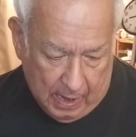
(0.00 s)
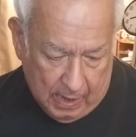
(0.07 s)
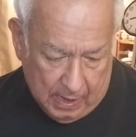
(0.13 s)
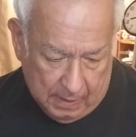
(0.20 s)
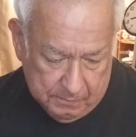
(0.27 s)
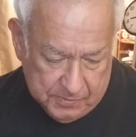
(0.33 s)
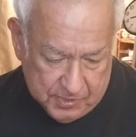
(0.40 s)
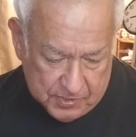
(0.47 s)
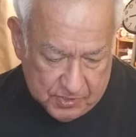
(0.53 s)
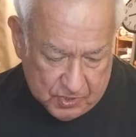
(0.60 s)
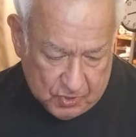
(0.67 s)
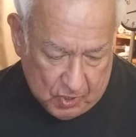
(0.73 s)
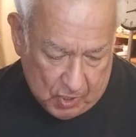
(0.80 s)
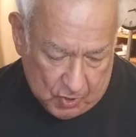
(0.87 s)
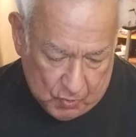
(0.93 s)
I'm just
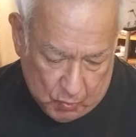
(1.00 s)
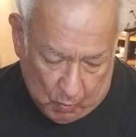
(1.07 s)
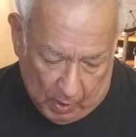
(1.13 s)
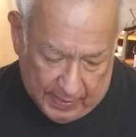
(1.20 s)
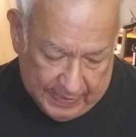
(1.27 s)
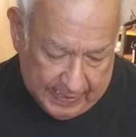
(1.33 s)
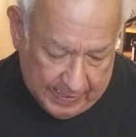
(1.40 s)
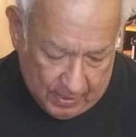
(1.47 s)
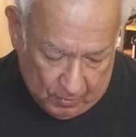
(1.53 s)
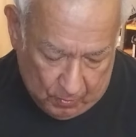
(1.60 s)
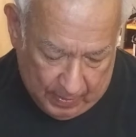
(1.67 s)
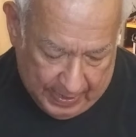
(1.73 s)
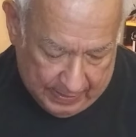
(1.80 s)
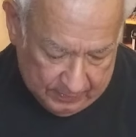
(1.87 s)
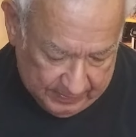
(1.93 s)
twining it
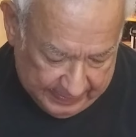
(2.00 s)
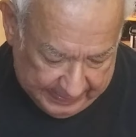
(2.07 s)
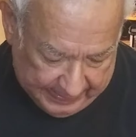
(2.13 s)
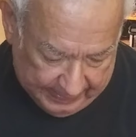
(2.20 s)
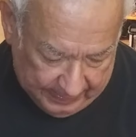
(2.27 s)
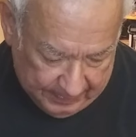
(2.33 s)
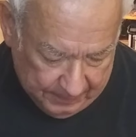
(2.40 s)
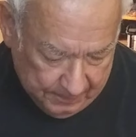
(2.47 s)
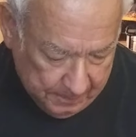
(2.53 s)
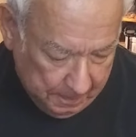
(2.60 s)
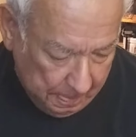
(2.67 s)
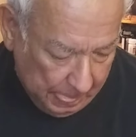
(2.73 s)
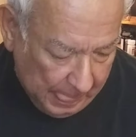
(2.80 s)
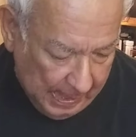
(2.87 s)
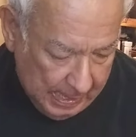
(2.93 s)
around there.
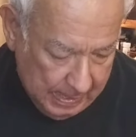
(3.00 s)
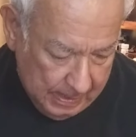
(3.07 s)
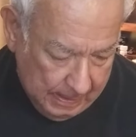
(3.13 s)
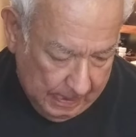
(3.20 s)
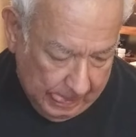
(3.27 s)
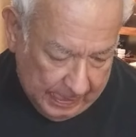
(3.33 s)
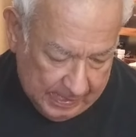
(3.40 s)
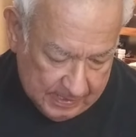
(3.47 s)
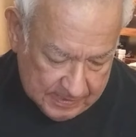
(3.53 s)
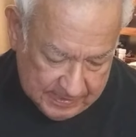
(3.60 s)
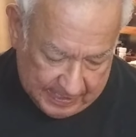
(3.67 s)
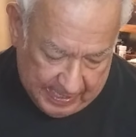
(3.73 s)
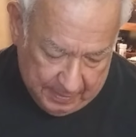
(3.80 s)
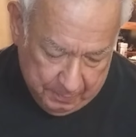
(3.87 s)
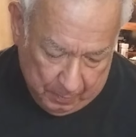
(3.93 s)
Just
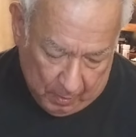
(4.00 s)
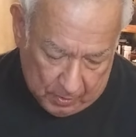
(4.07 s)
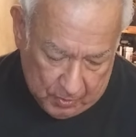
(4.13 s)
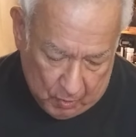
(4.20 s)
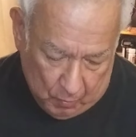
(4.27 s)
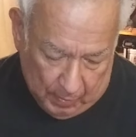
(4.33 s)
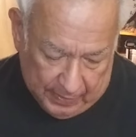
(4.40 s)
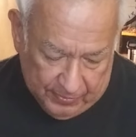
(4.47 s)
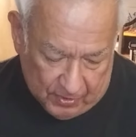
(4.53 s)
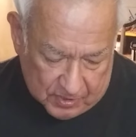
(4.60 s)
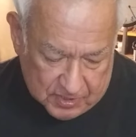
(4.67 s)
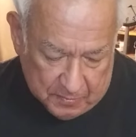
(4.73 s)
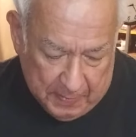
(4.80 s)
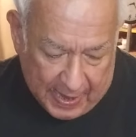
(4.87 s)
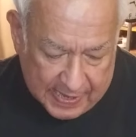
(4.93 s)
keep on going.
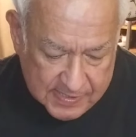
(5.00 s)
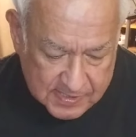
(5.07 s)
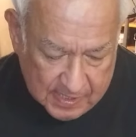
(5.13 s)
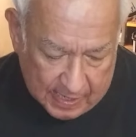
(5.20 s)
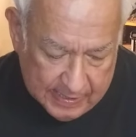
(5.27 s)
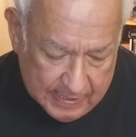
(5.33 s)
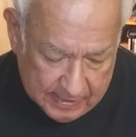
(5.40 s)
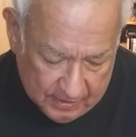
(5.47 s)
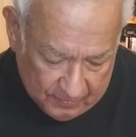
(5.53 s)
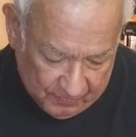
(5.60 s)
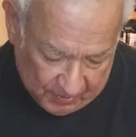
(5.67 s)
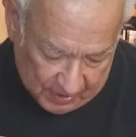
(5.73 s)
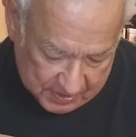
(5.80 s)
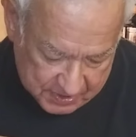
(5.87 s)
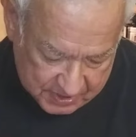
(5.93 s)
There's a back side and a
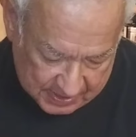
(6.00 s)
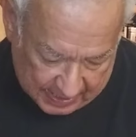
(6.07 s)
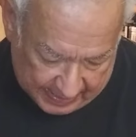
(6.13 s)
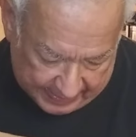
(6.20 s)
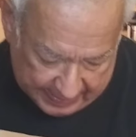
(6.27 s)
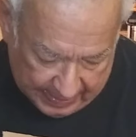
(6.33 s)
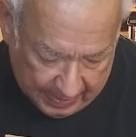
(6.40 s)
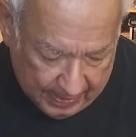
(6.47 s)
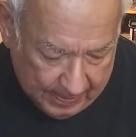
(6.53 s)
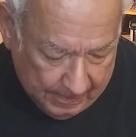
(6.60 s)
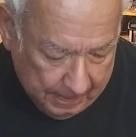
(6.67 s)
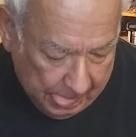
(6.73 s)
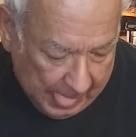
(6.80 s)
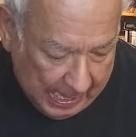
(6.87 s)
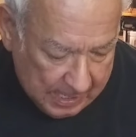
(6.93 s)
front side.
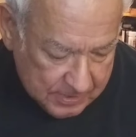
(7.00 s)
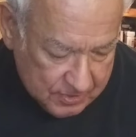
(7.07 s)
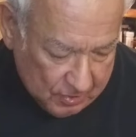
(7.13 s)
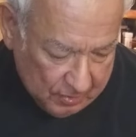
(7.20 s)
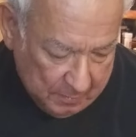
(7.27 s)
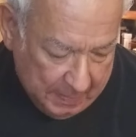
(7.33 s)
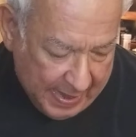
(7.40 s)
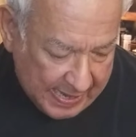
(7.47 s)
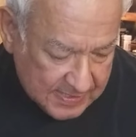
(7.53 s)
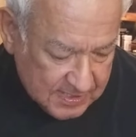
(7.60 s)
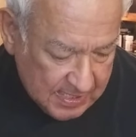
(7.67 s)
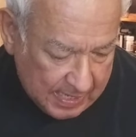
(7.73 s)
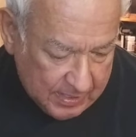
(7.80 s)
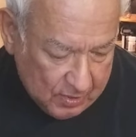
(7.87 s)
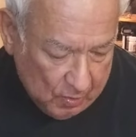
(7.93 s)
So the back
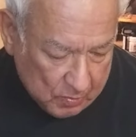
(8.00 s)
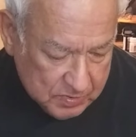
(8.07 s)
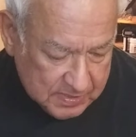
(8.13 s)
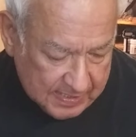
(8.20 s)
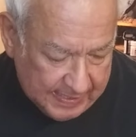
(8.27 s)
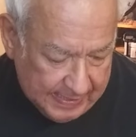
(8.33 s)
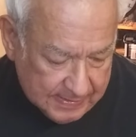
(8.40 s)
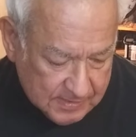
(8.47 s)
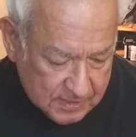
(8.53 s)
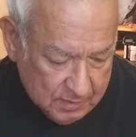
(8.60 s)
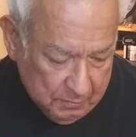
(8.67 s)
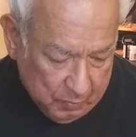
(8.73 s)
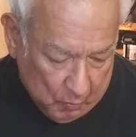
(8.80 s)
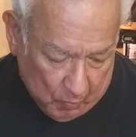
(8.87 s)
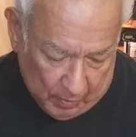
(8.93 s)
side goes against the
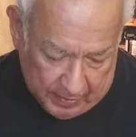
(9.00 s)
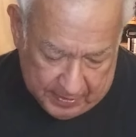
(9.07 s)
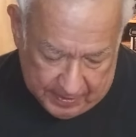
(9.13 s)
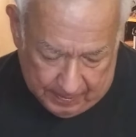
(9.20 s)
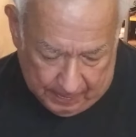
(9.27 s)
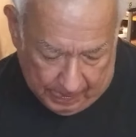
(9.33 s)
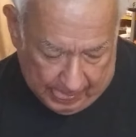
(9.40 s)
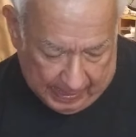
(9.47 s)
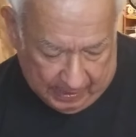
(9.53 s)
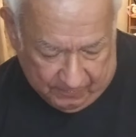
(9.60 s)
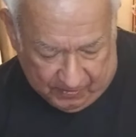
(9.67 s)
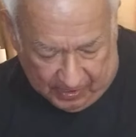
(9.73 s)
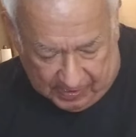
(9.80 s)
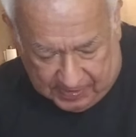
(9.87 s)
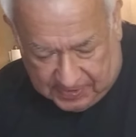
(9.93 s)
board,
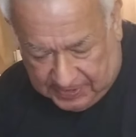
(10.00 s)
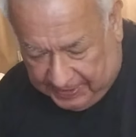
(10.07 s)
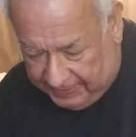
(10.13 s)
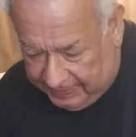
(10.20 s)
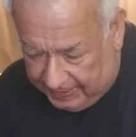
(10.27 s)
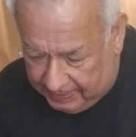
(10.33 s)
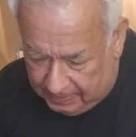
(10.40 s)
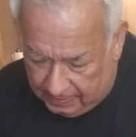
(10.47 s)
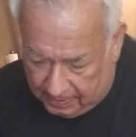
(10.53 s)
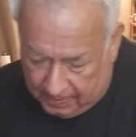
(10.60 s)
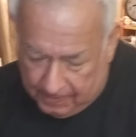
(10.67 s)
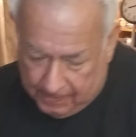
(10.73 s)
if you can see there.